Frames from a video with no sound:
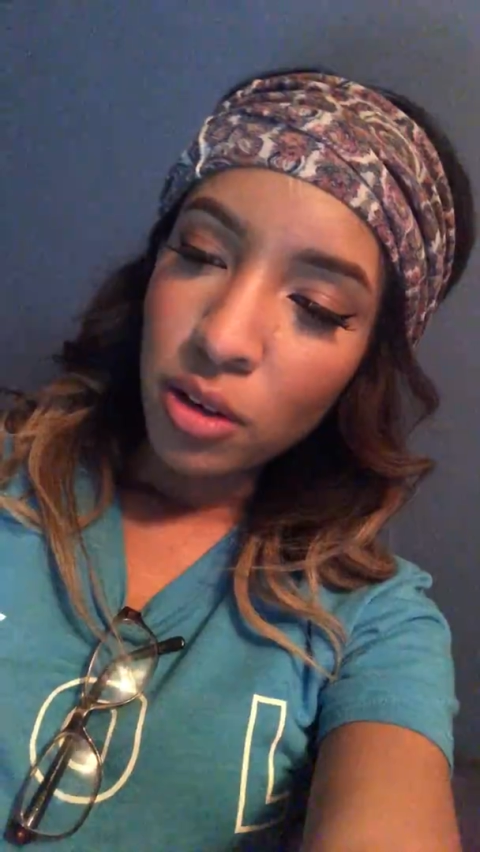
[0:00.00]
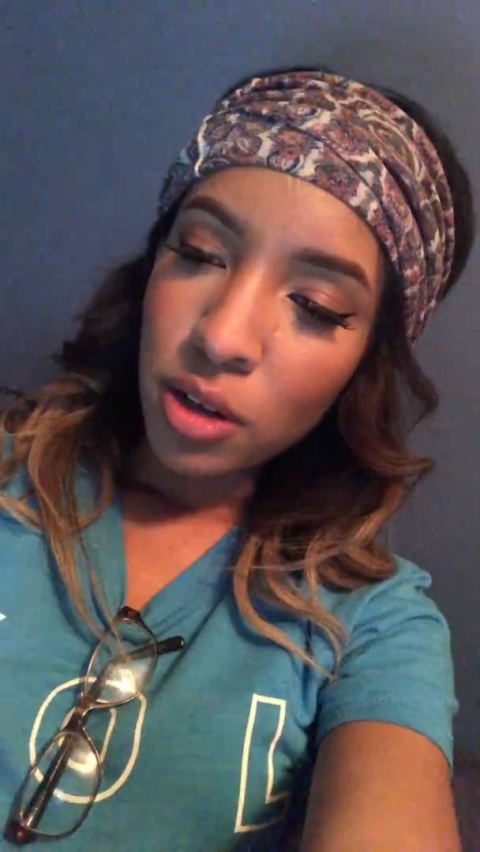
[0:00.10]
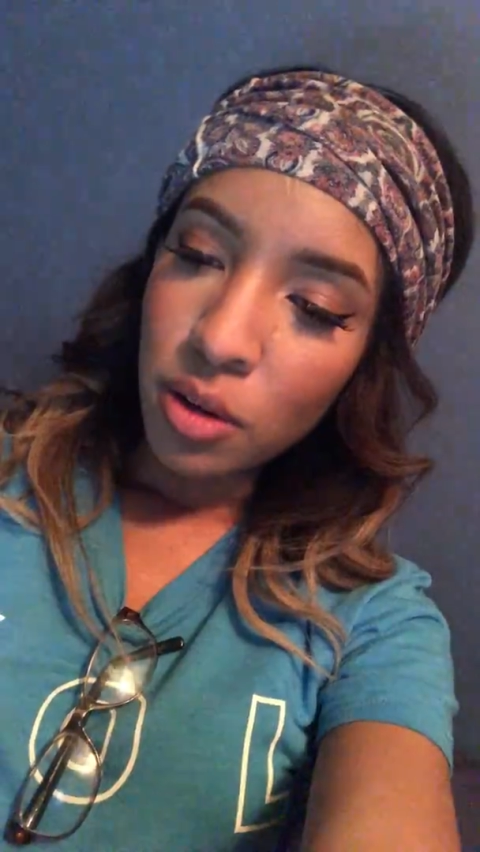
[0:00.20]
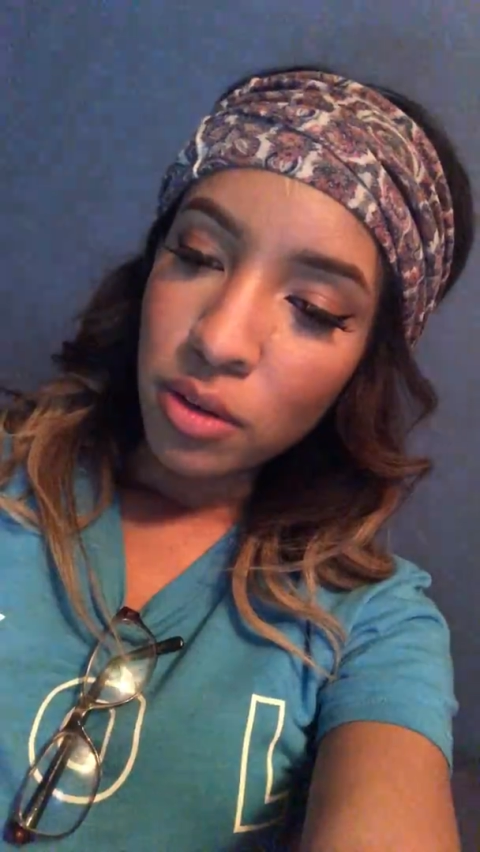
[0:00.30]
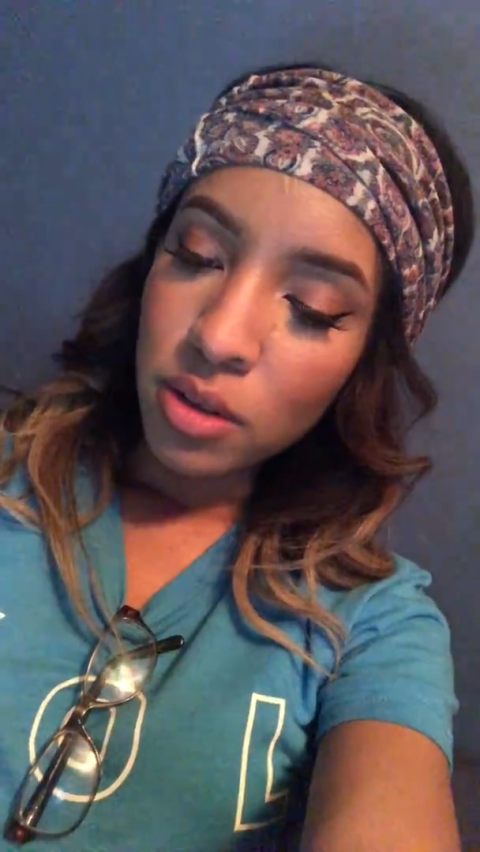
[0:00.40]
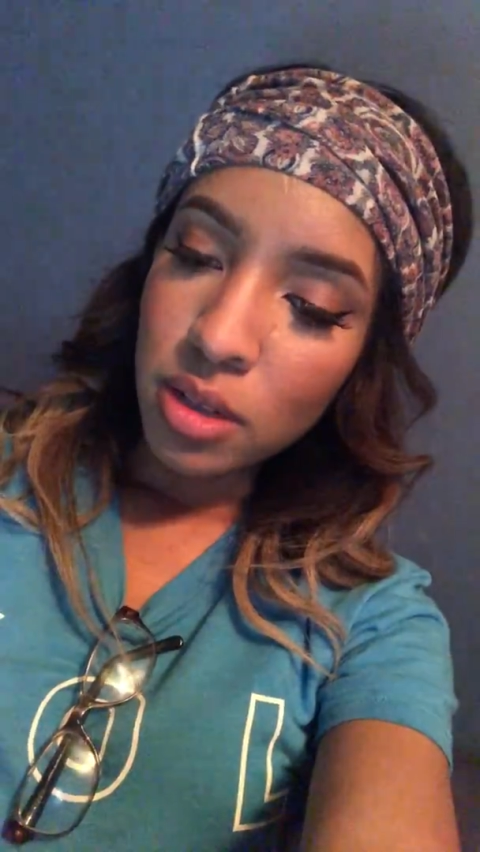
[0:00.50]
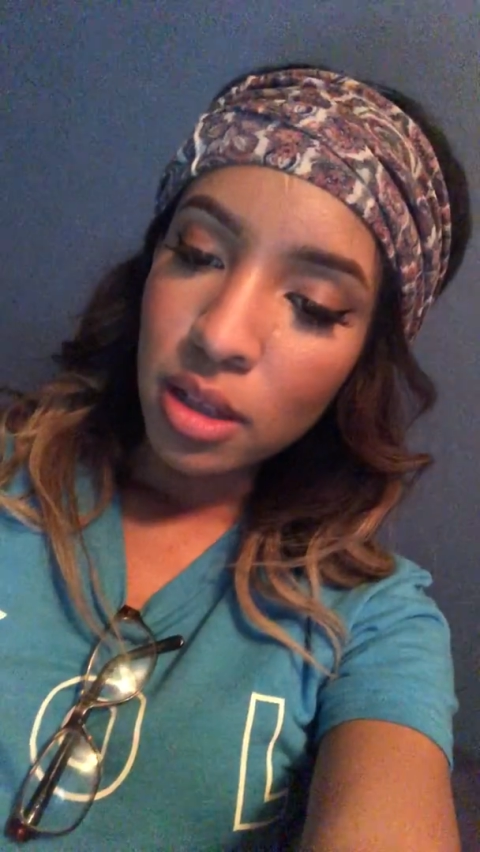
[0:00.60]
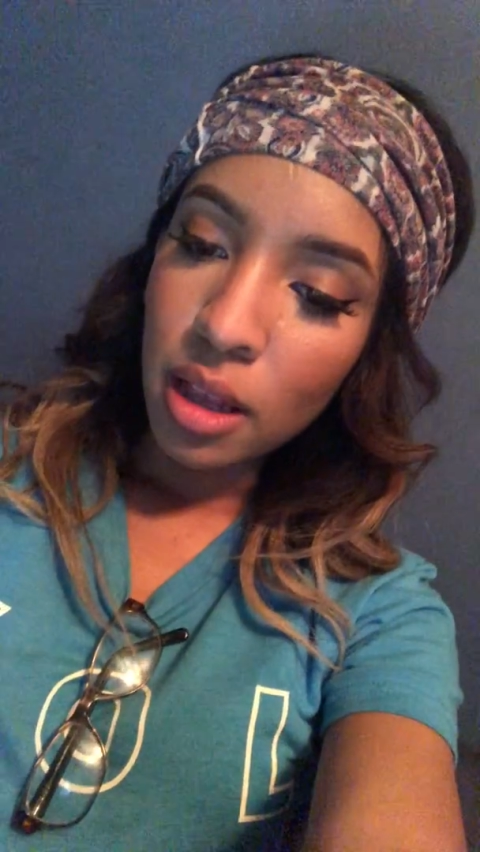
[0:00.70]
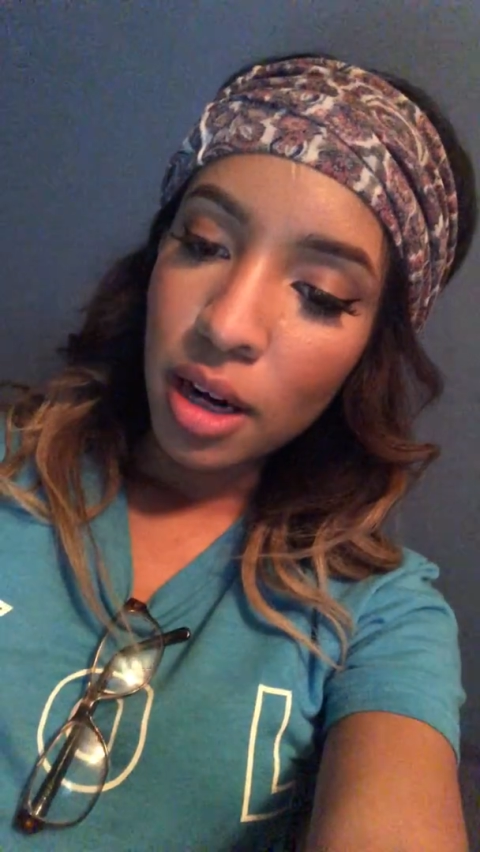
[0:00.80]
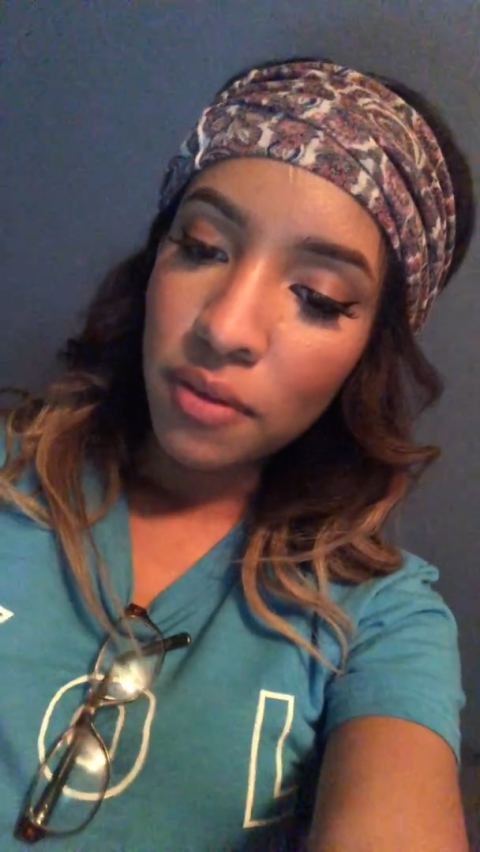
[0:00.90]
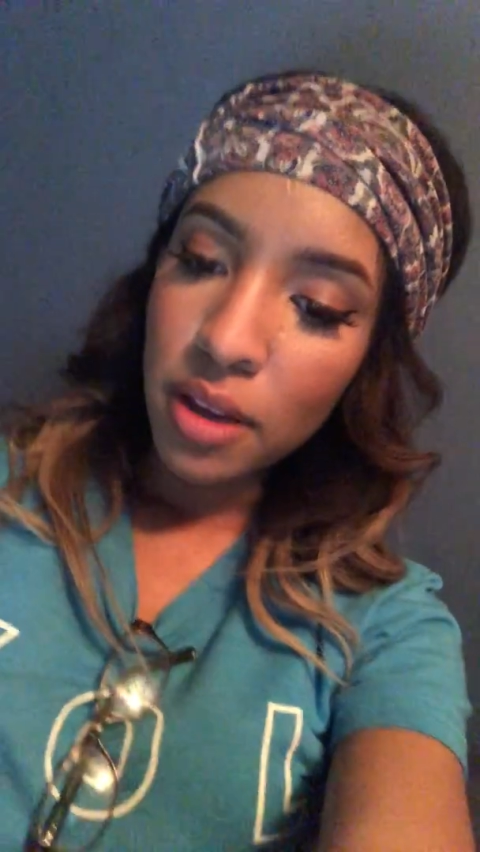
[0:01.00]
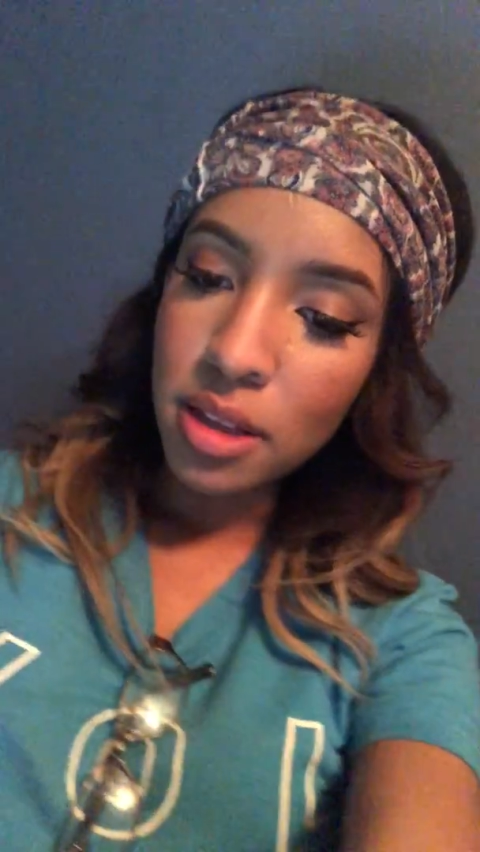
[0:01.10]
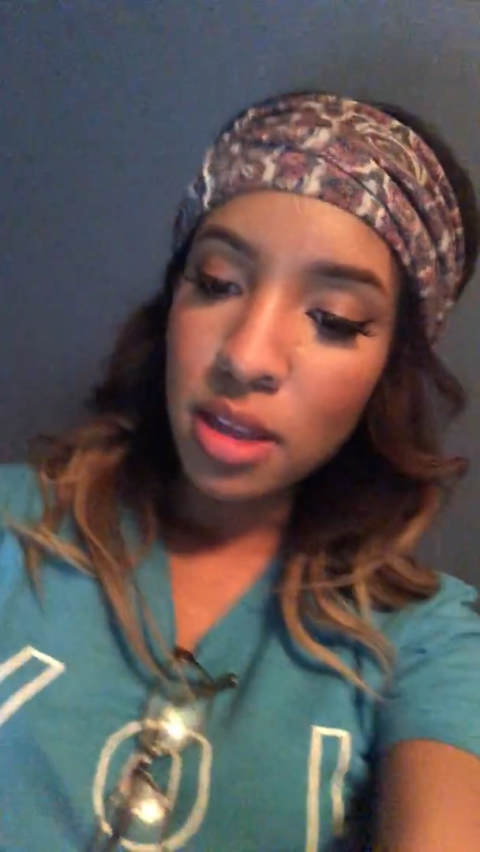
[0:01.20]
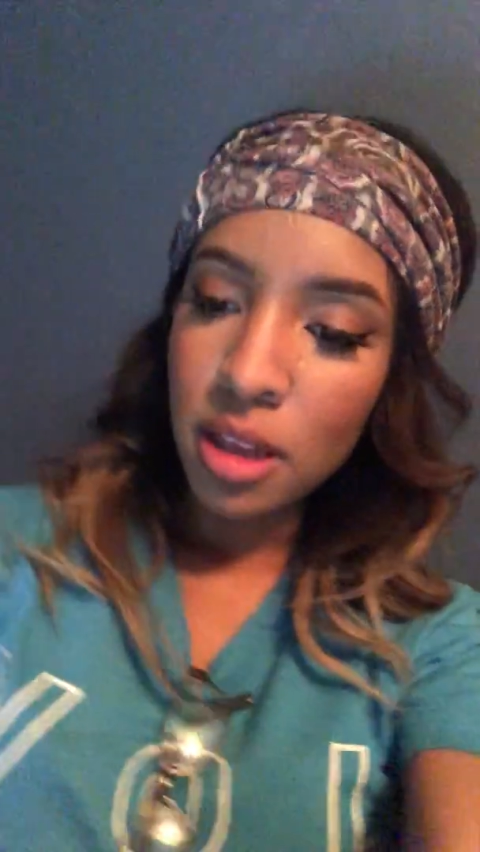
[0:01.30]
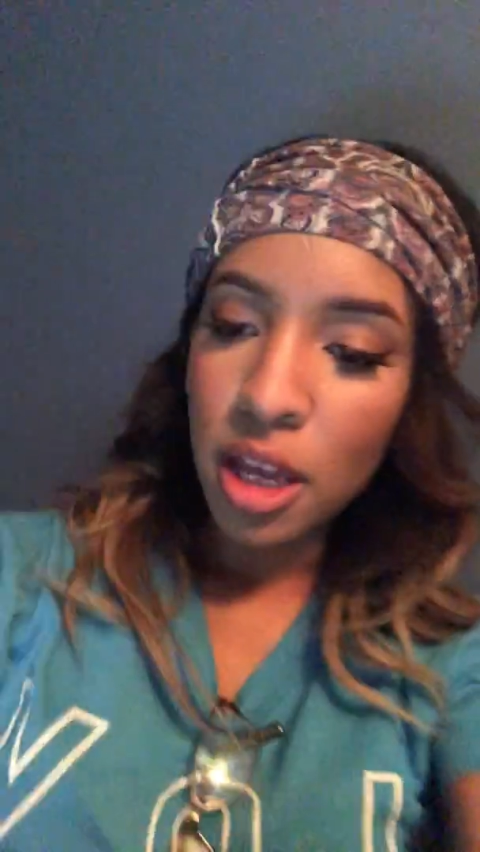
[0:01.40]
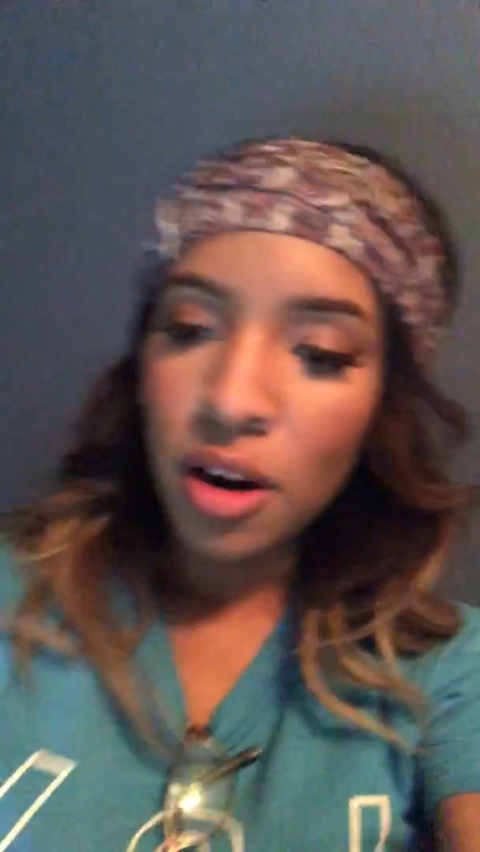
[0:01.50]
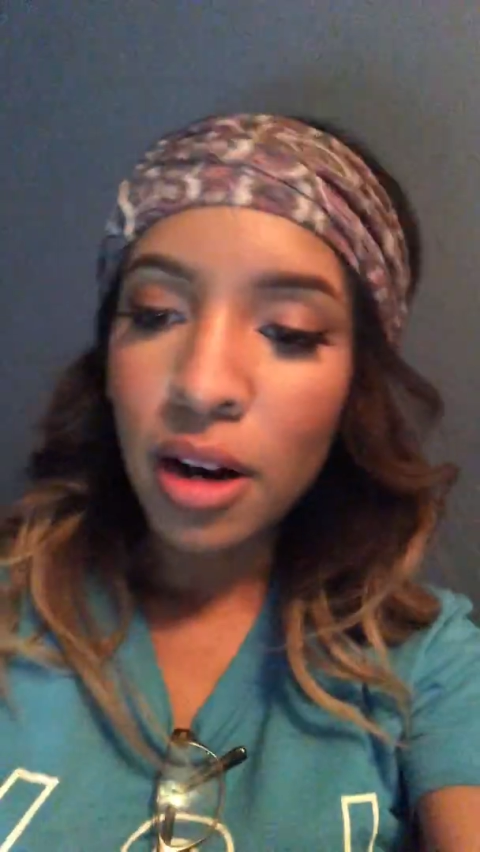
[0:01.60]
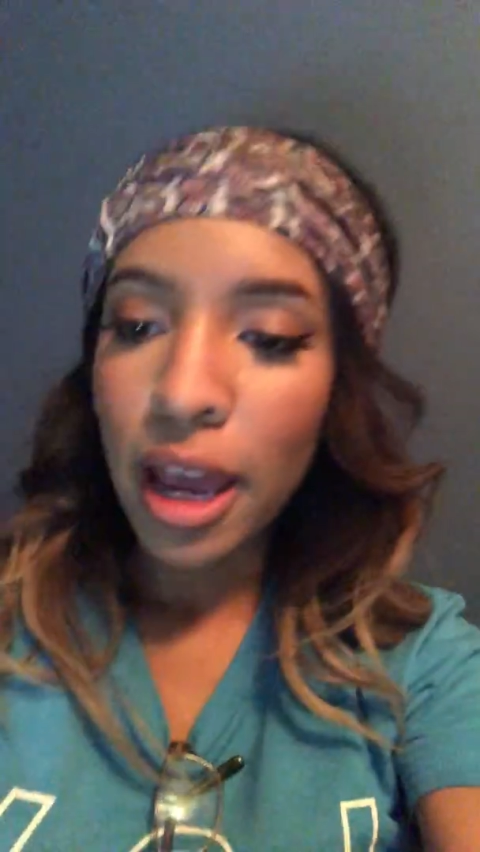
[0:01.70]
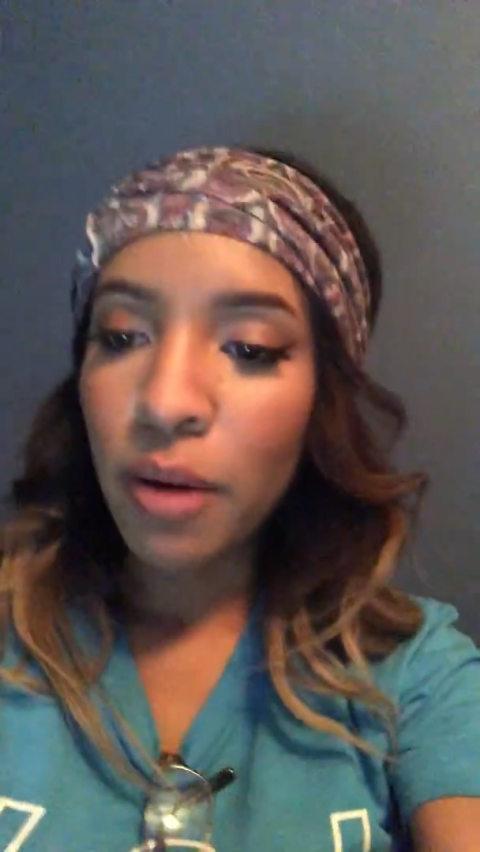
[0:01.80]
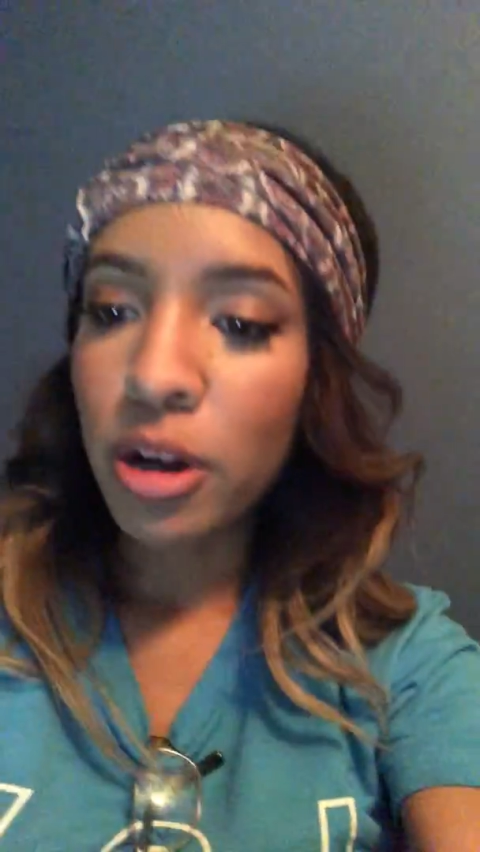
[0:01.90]
There's a lot of things in our
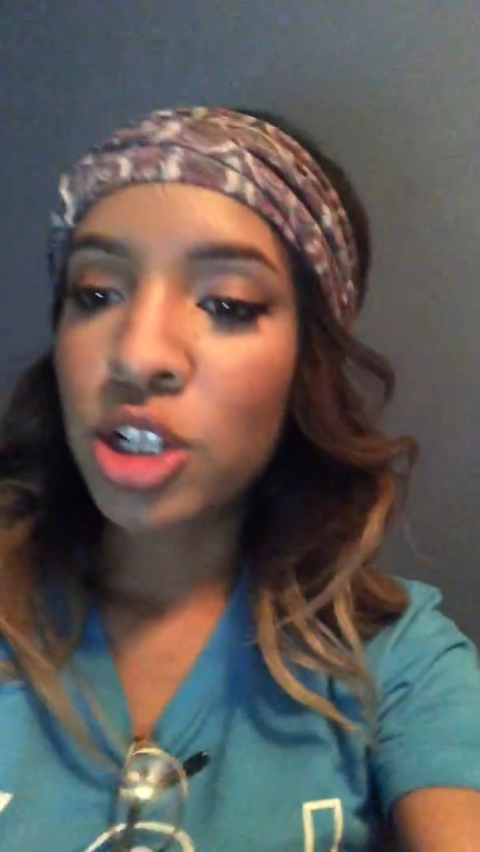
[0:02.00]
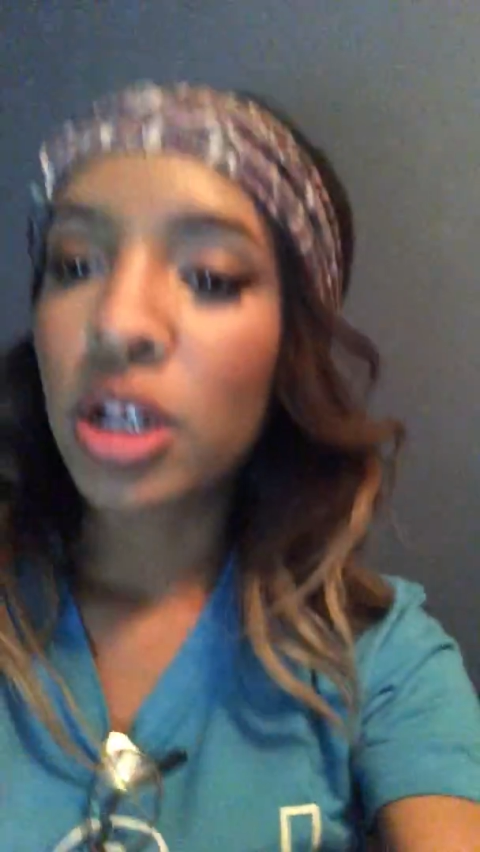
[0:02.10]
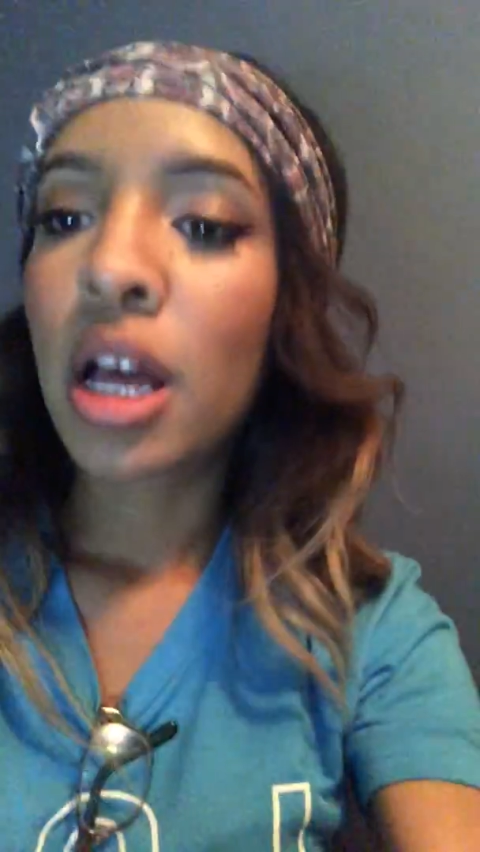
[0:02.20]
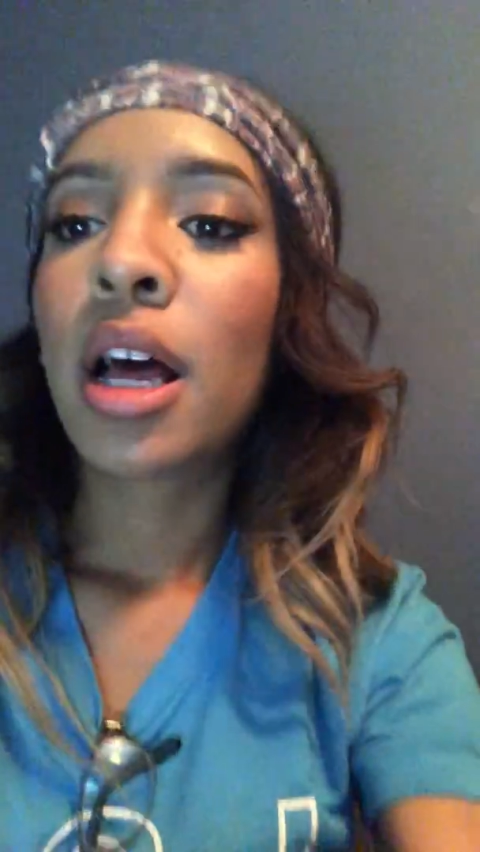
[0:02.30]
language,